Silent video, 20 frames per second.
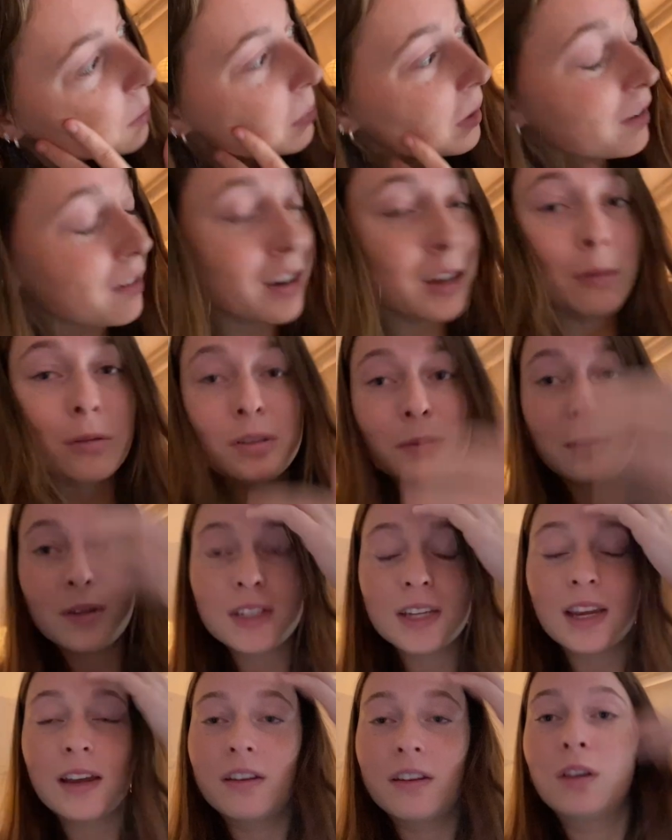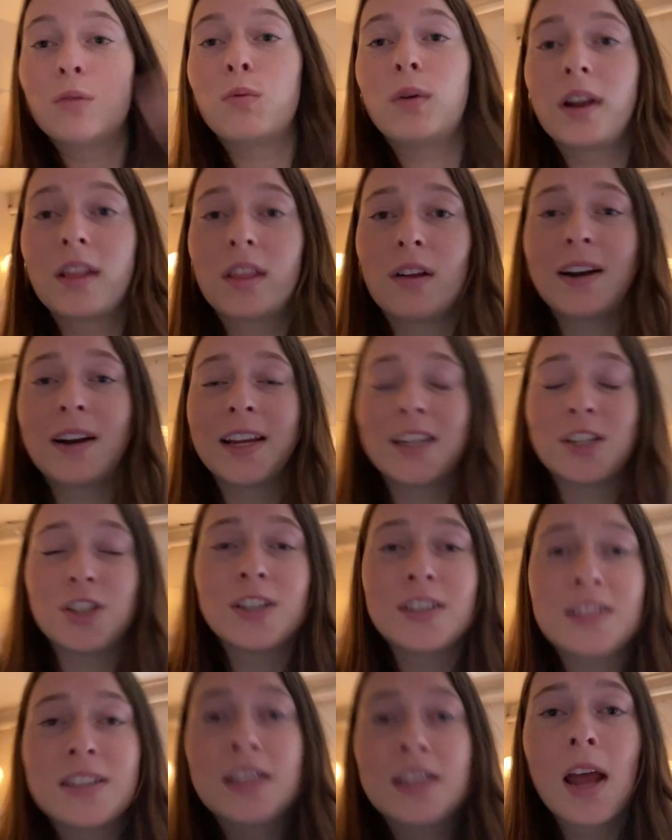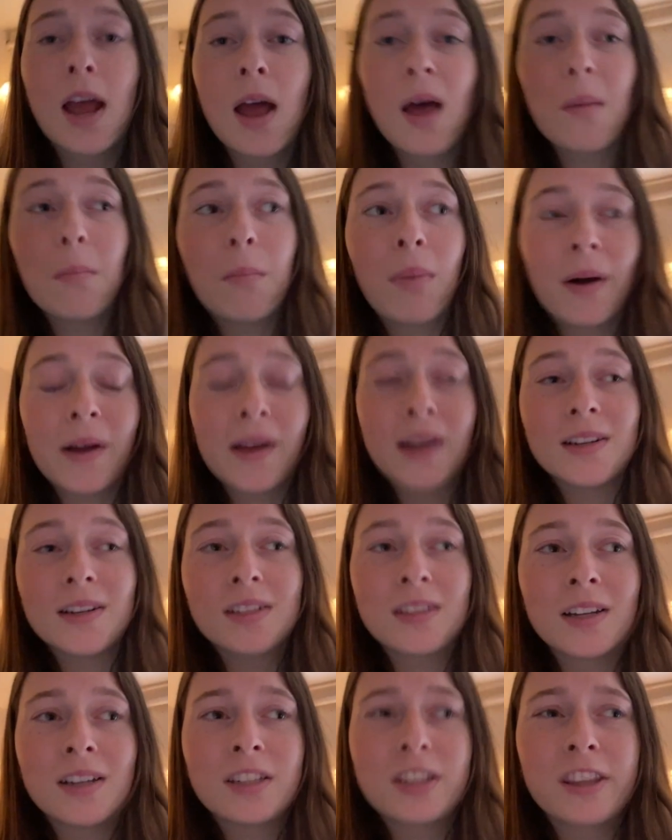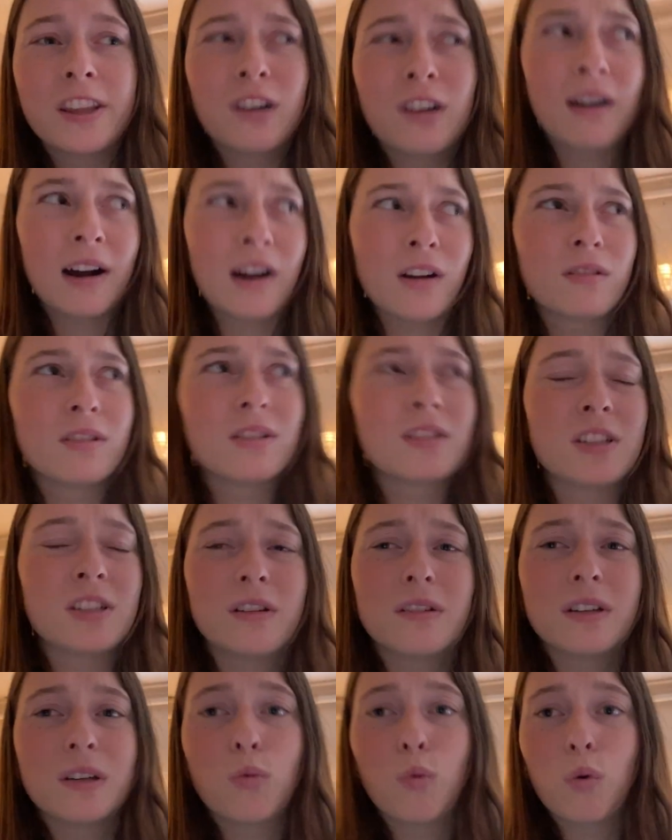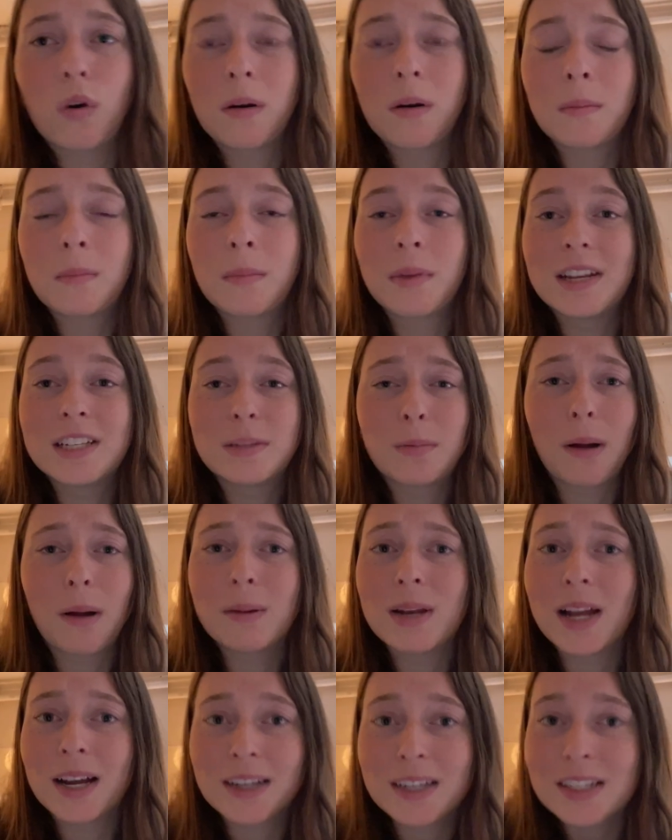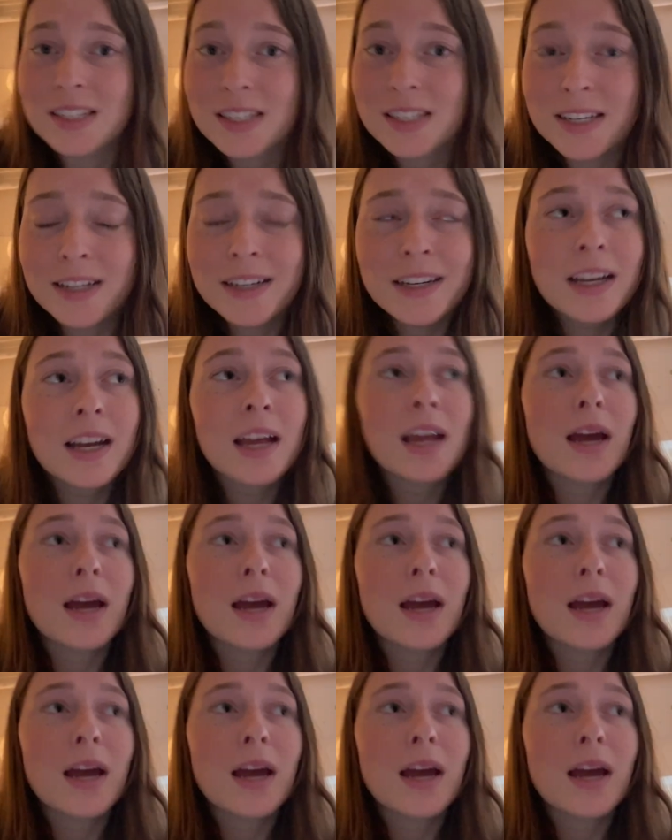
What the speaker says: Apparently, we're supposed to get like 1 to 3 inches, but since the ground is still like warm, it's probably not gonna stick.